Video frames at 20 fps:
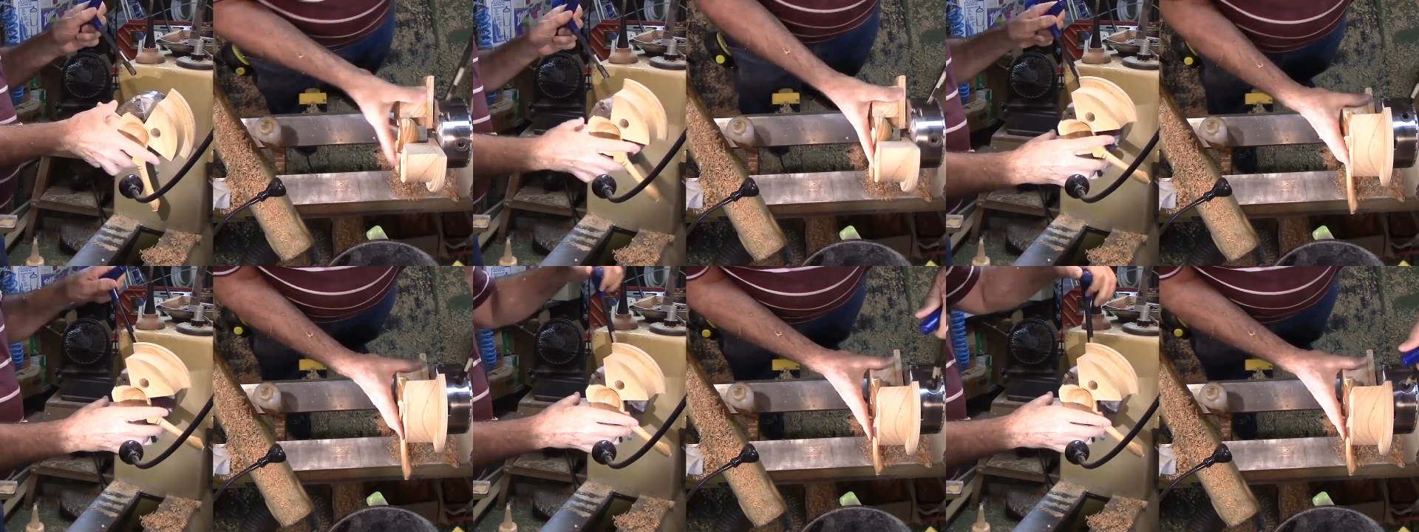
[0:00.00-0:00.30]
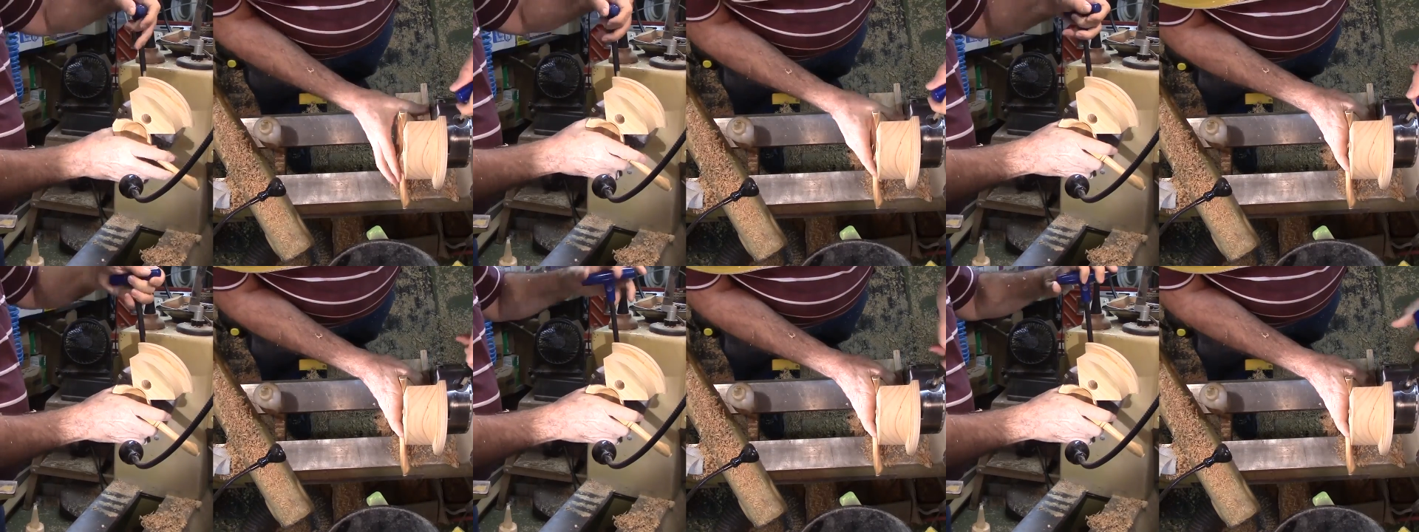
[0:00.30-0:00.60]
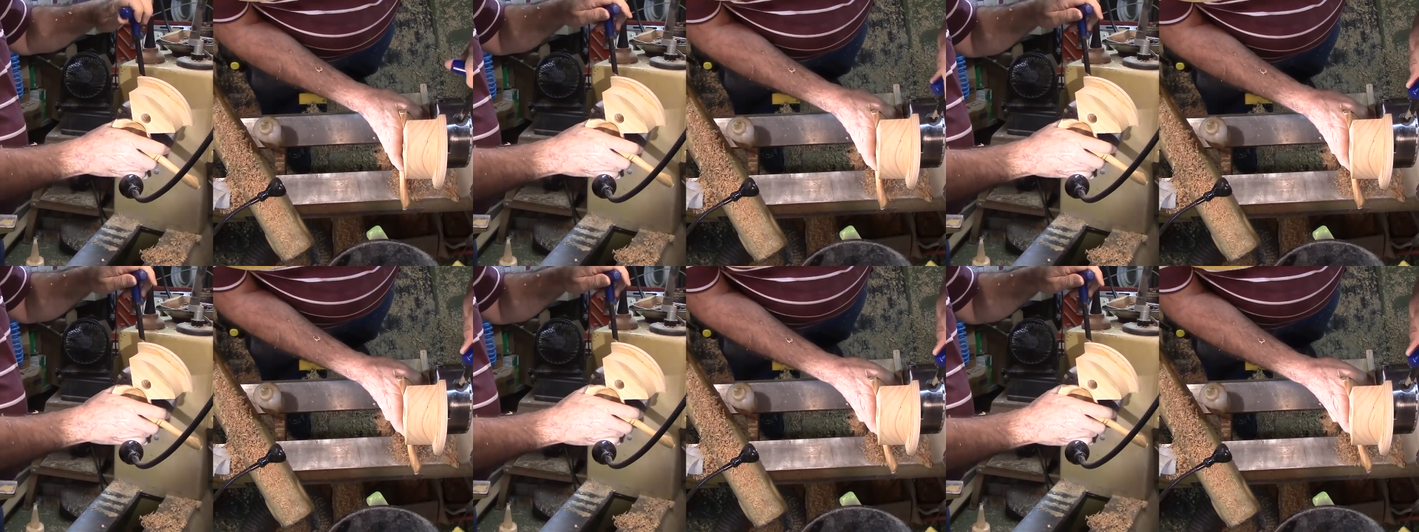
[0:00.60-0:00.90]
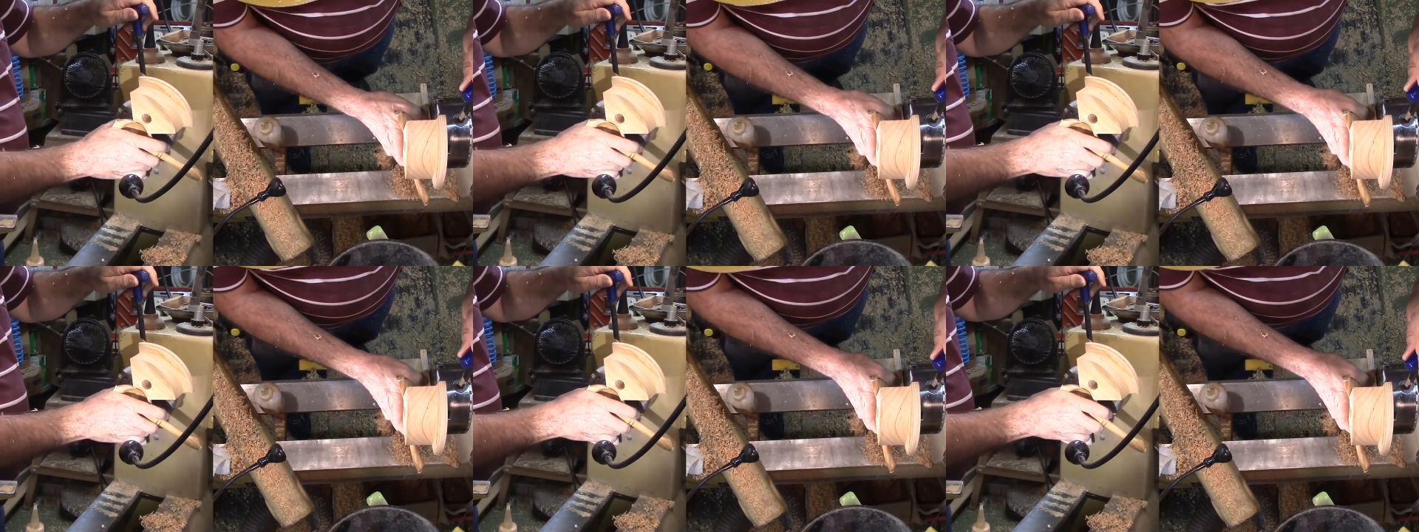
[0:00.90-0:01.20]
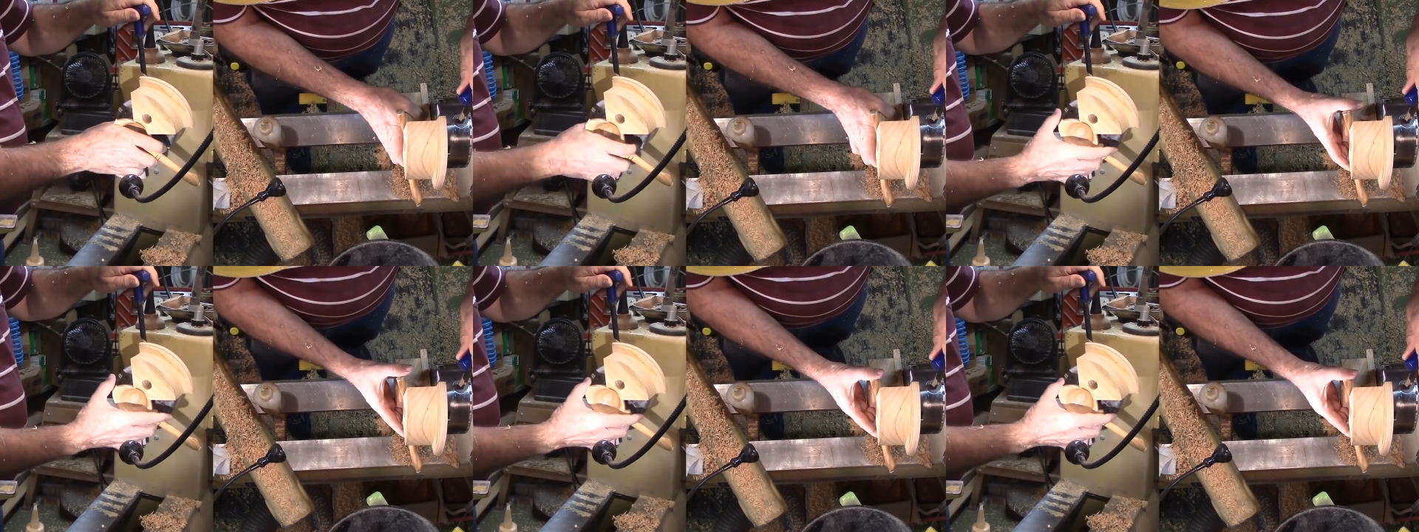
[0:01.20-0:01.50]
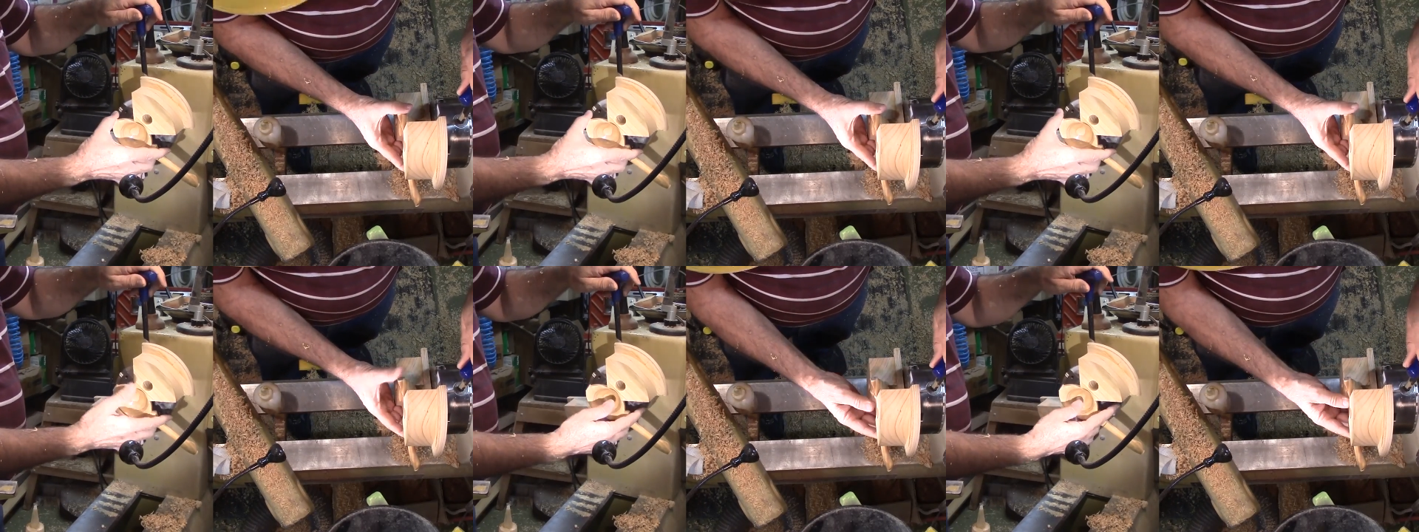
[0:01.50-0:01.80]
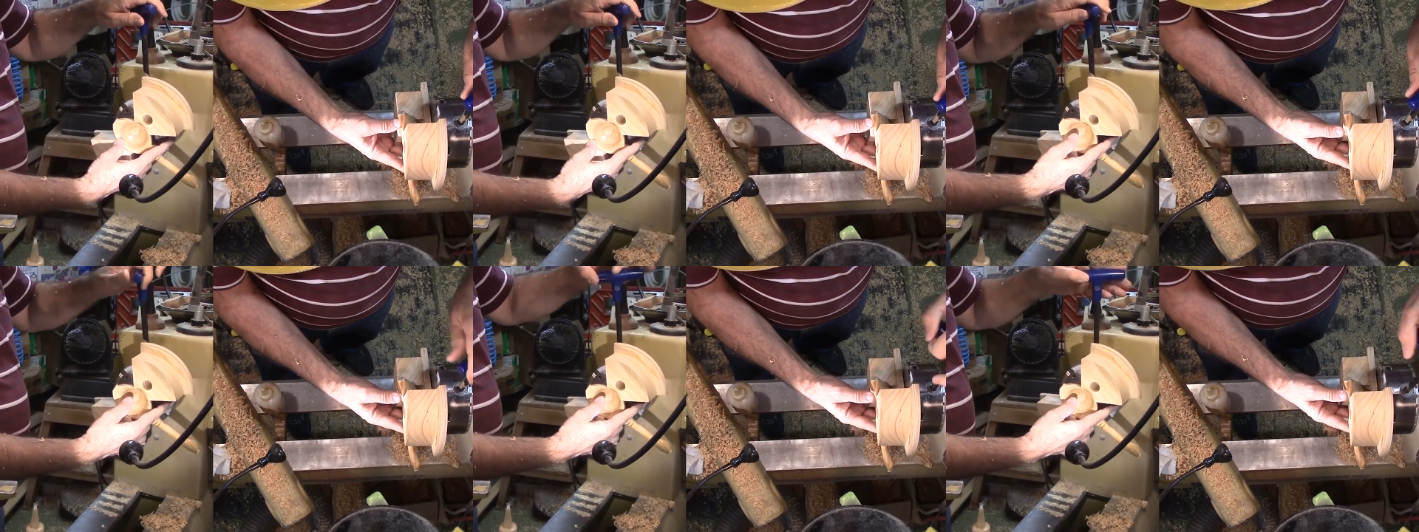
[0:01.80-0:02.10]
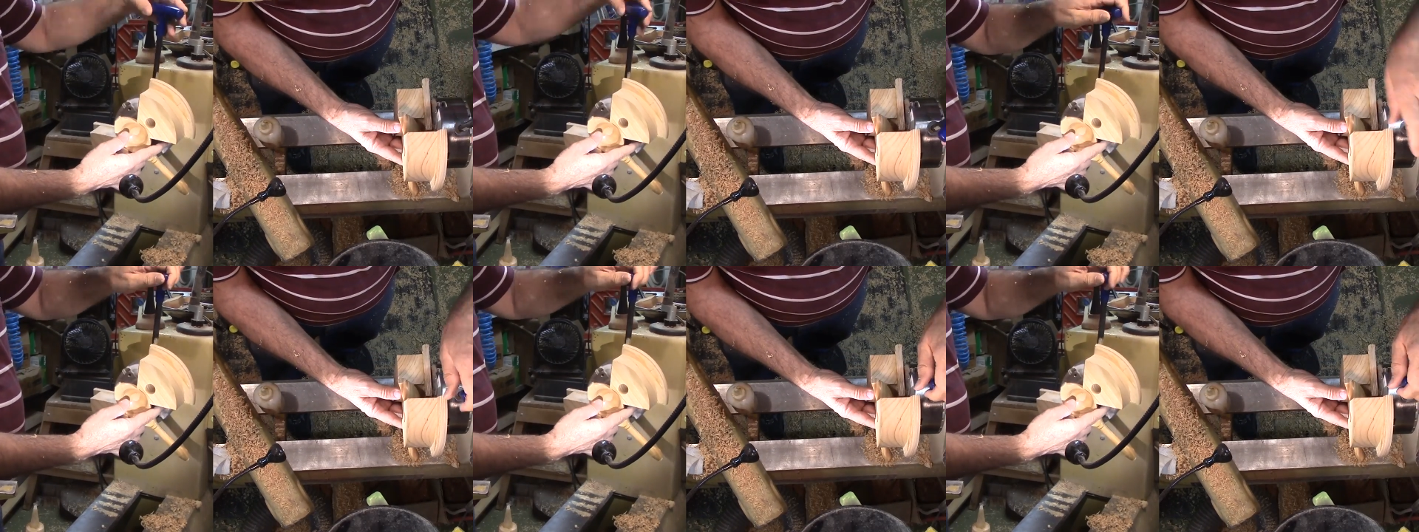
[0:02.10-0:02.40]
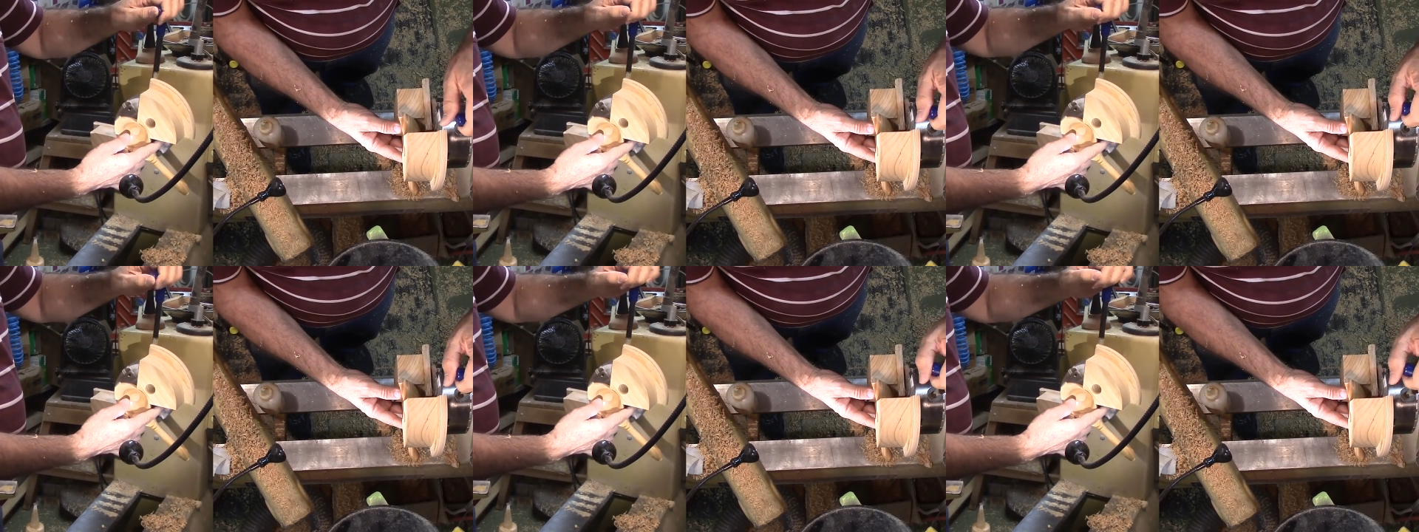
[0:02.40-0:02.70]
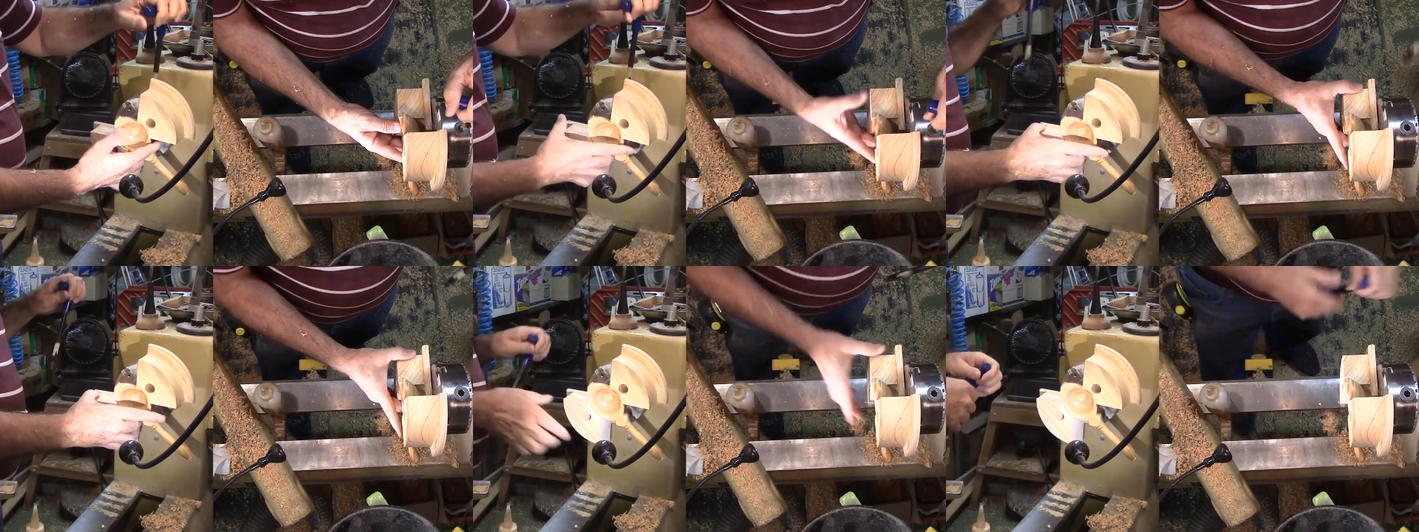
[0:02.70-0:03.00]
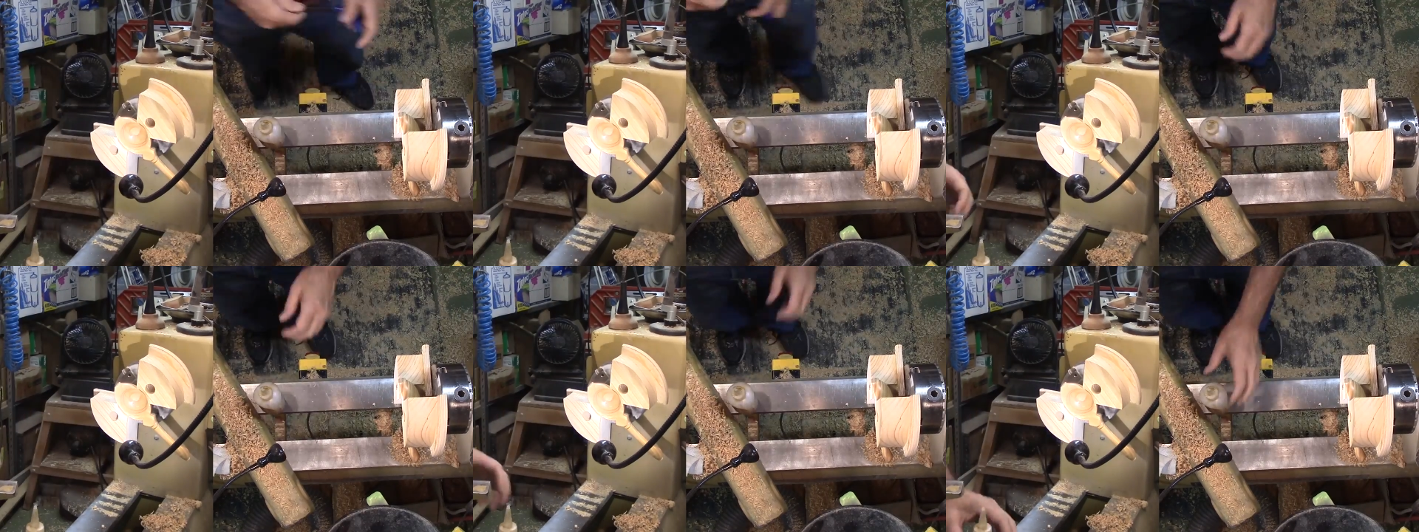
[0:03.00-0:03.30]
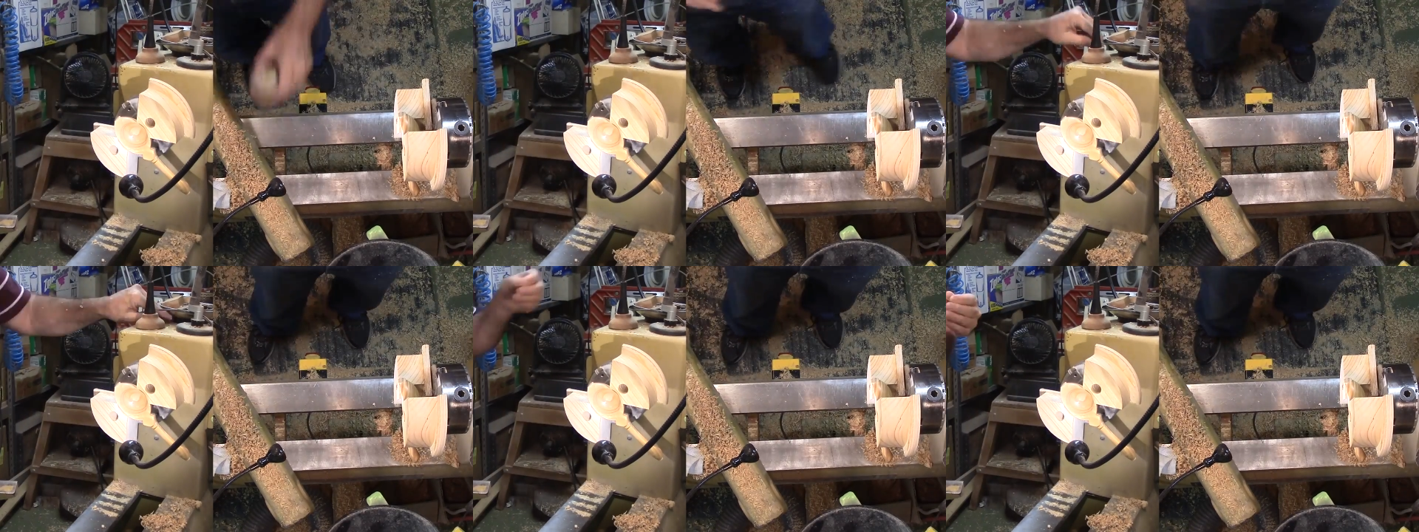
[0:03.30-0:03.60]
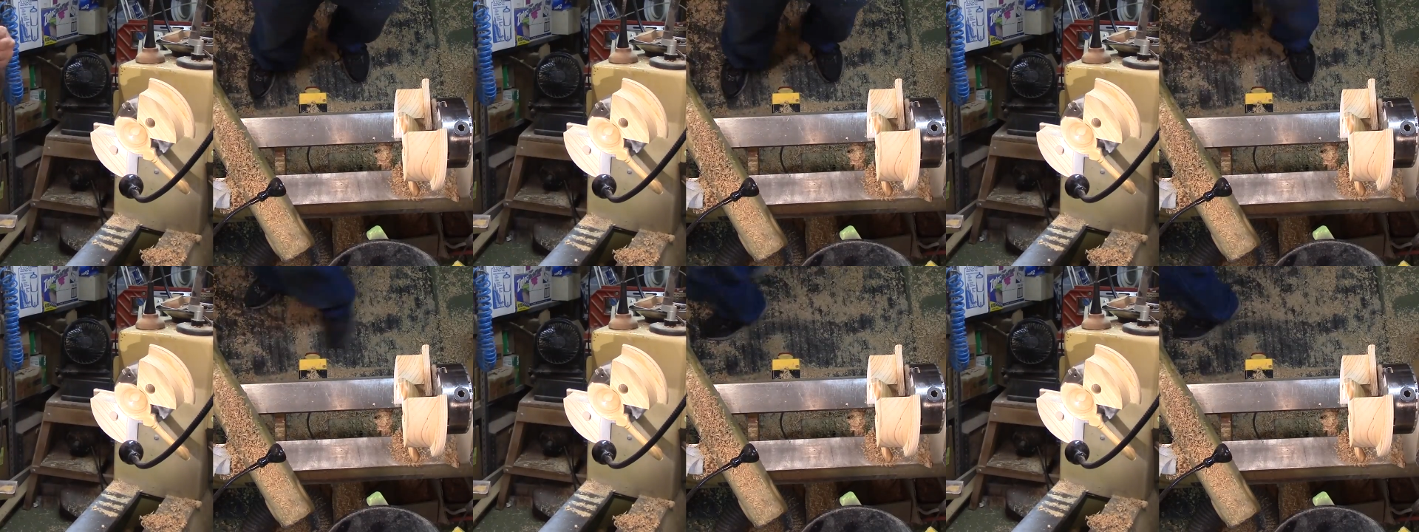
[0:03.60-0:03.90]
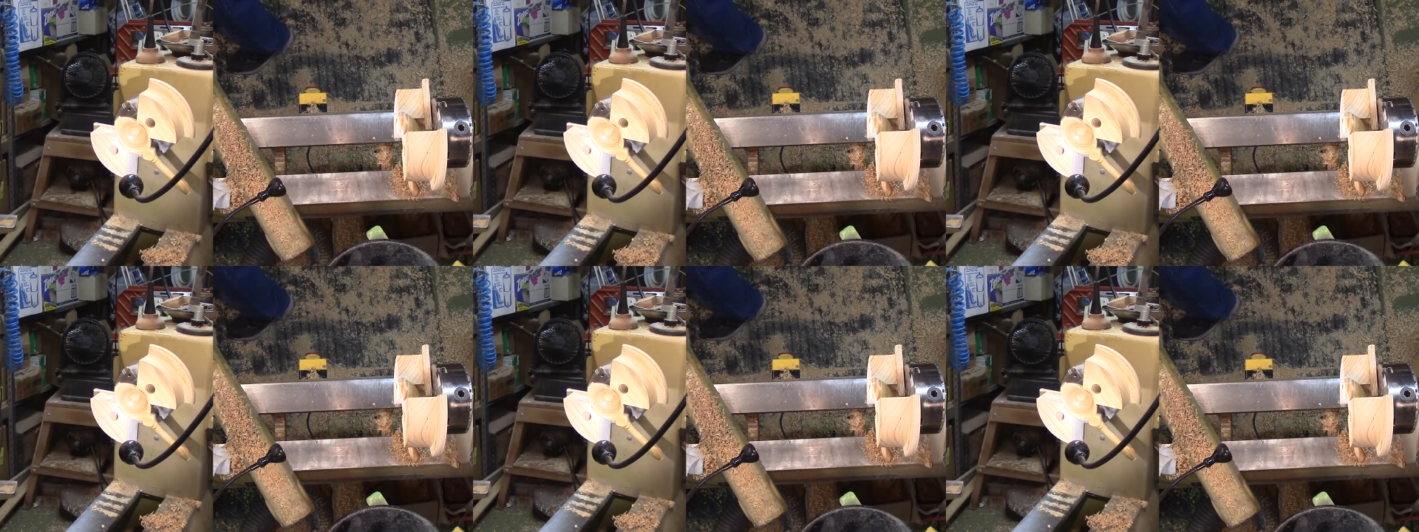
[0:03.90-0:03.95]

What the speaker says: Nobody's mouth can be seen.